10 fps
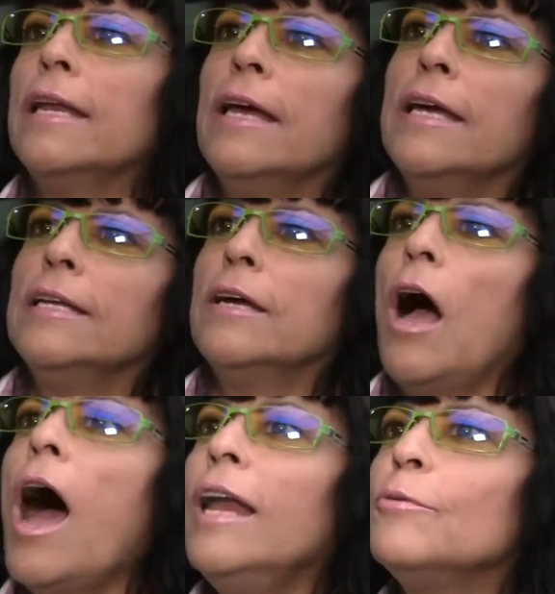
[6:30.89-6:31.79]
In
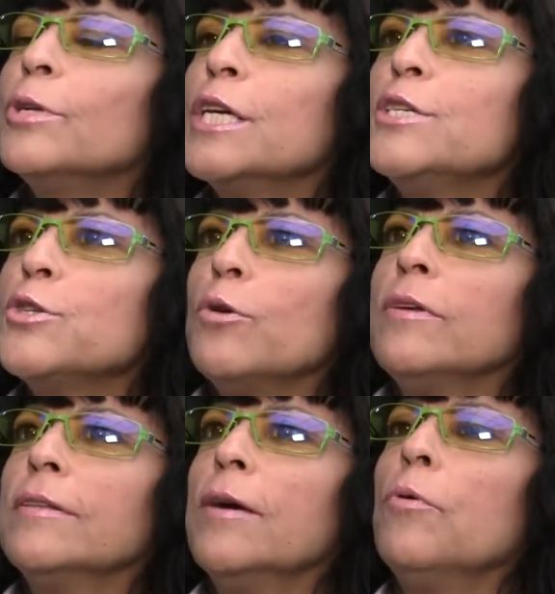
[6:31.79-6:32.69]
Hollywood, he saw
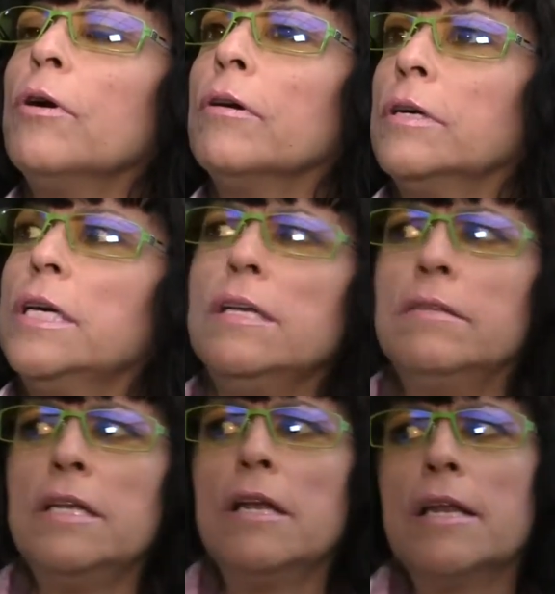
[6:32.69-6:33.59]
that they were, he
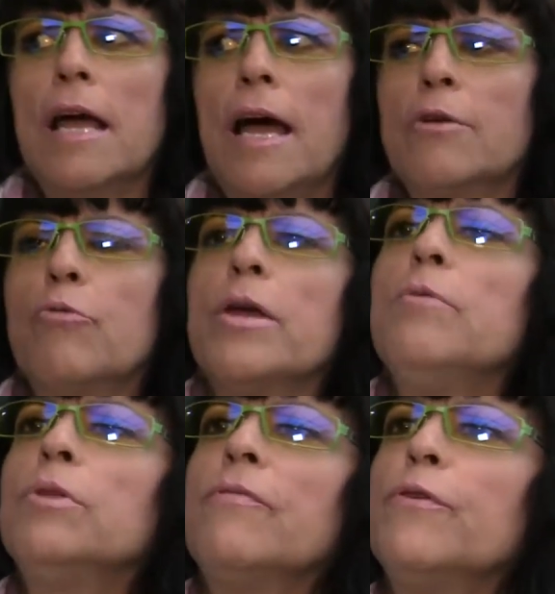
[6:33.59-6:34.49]
didn't agree
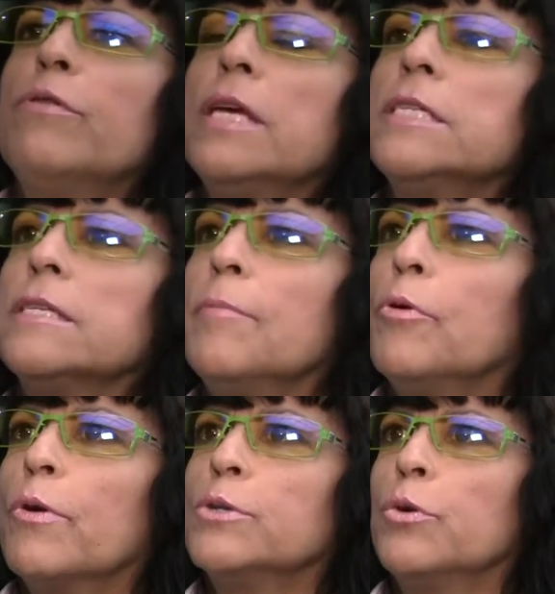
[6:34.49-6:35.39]
with a few things the
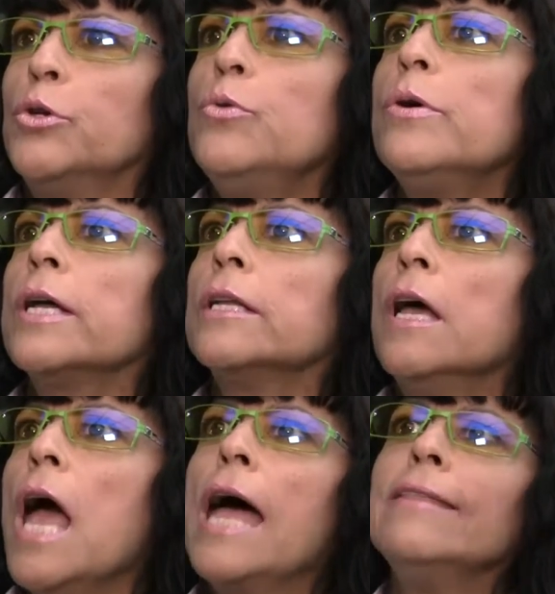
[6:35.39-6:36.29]
Democrats were doing.
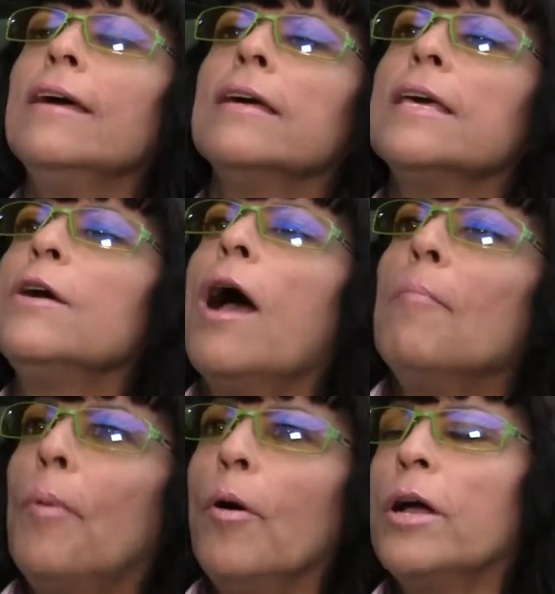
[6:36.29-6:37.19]
And they, he
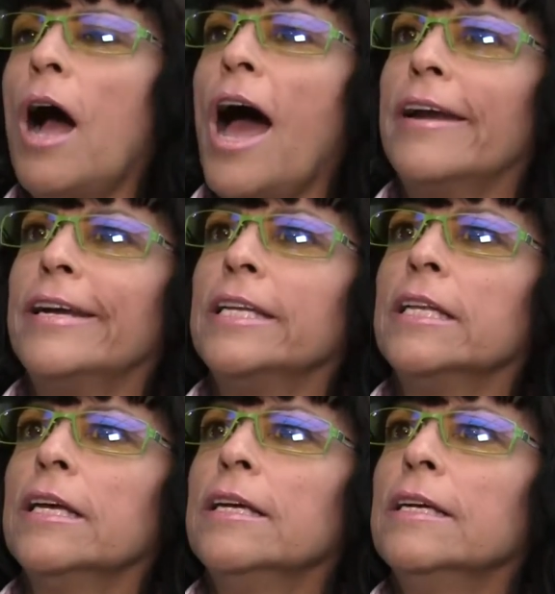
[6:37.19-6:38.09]
got boycotted.
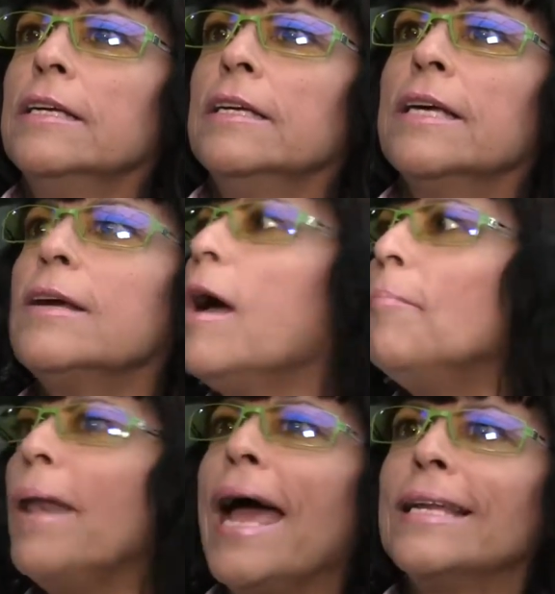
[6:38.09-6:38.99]
He
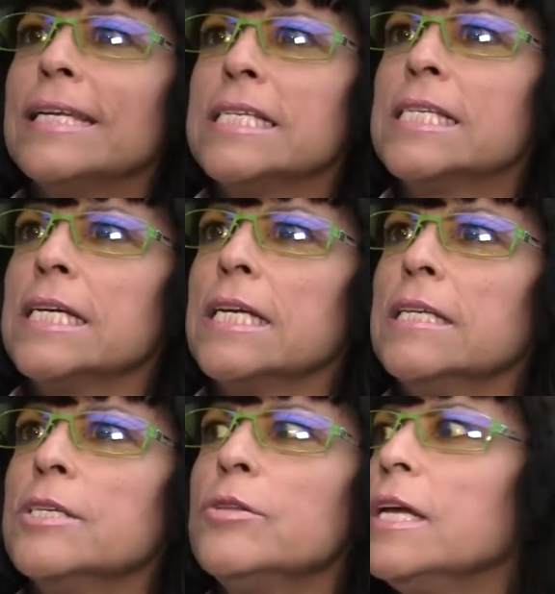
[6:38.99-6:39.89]
got
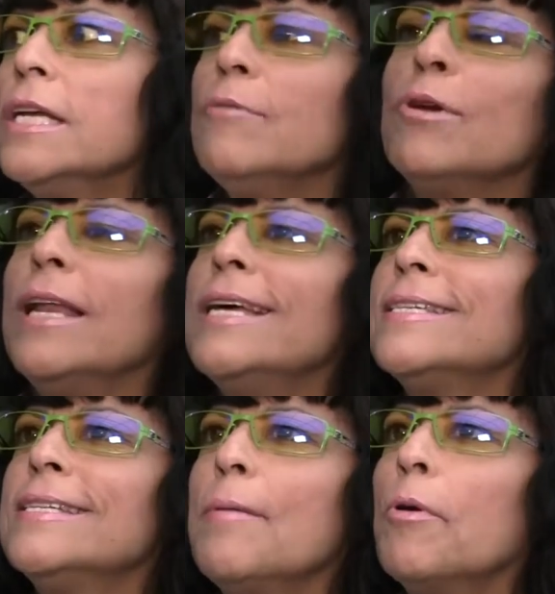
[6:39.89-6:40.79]
blacklisted. So then he realized
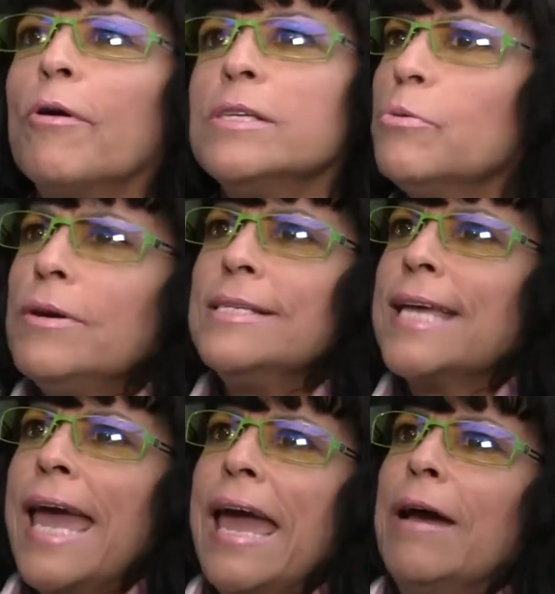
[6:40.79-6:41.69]
the Democrats were a
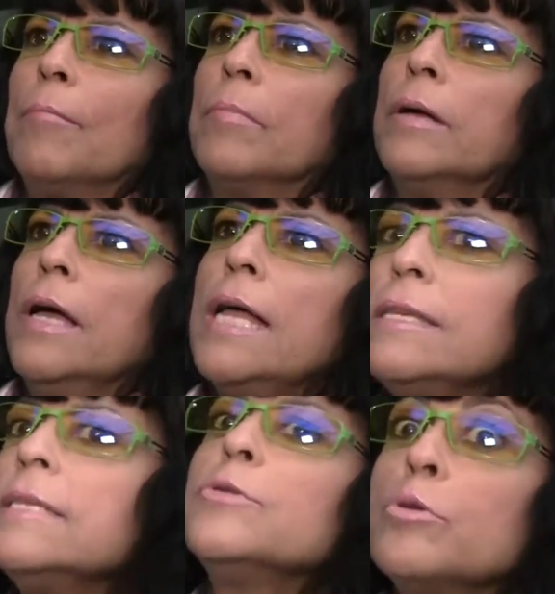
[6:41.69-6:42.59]
scam. And
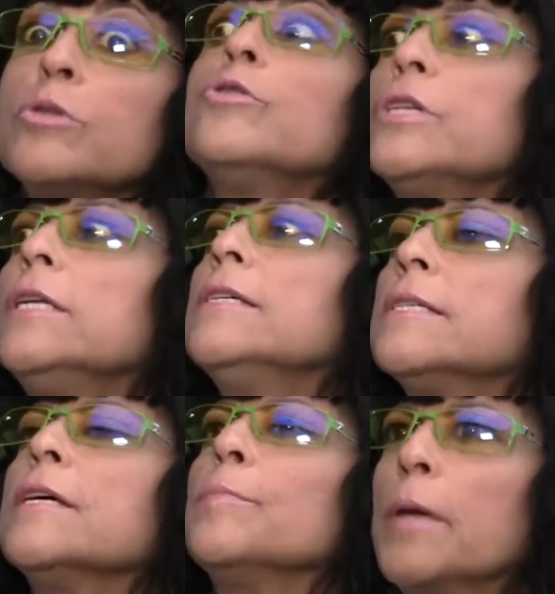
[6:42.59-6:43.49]
this is what
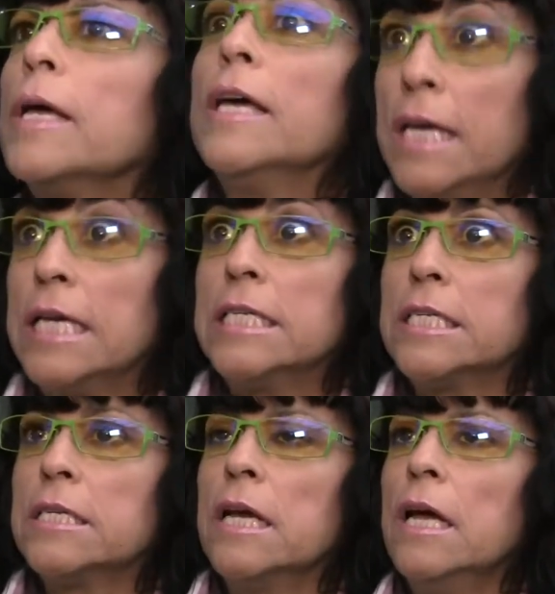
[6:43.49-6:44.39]
socialism
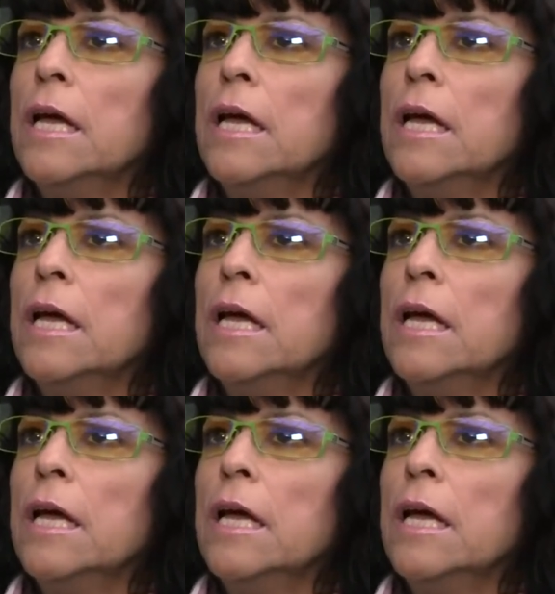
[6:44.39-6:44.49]
is.